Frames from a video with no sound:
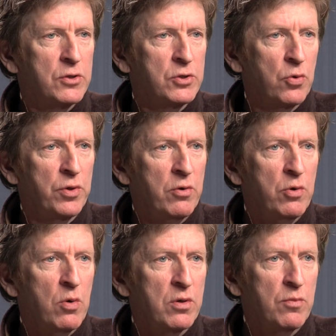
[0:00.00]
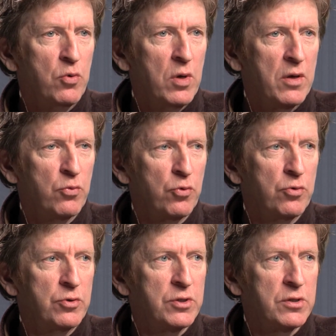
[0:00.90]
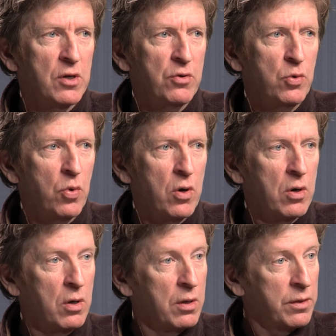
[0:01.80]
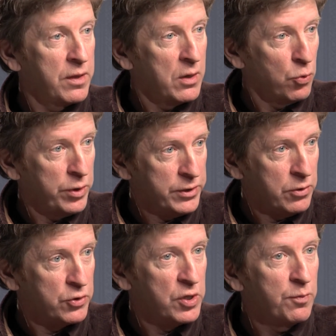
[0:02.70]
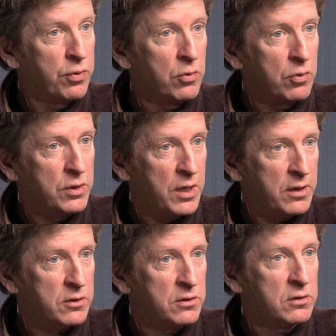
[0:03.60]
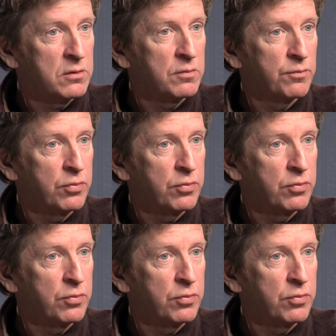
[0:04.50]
So there you are at the Moulin Rouge. There you are then researching Baroque texts,